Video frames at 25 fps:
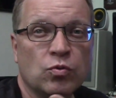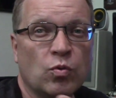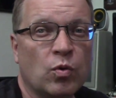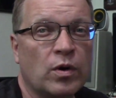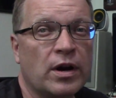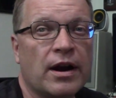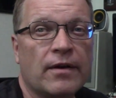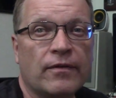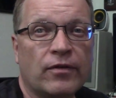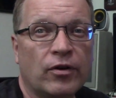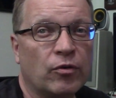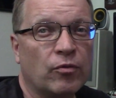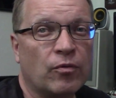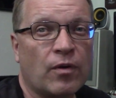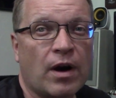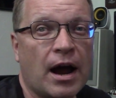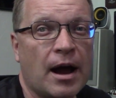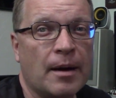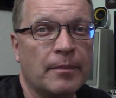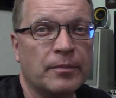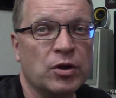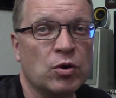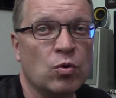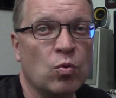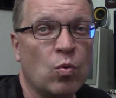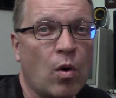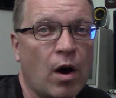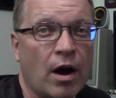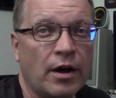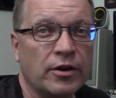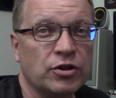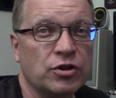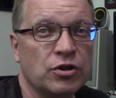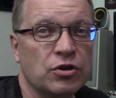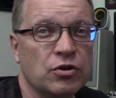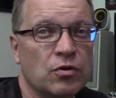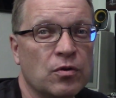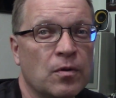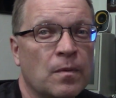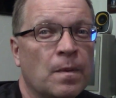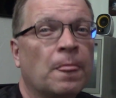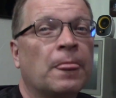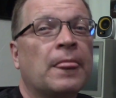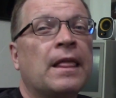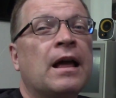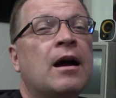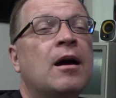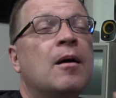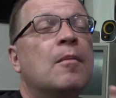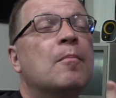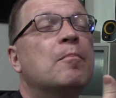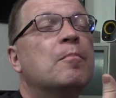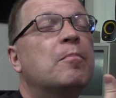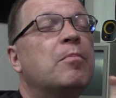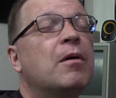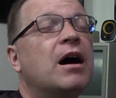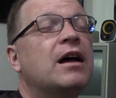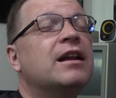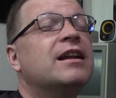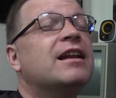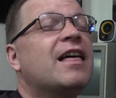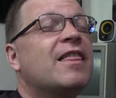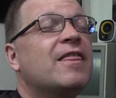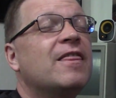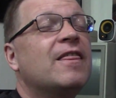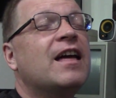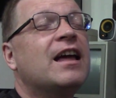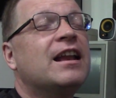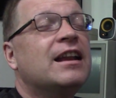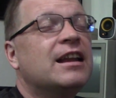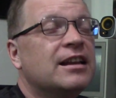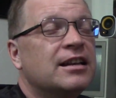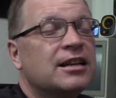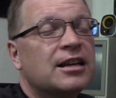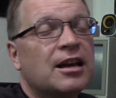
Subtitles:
whatever ROM you want to, but then it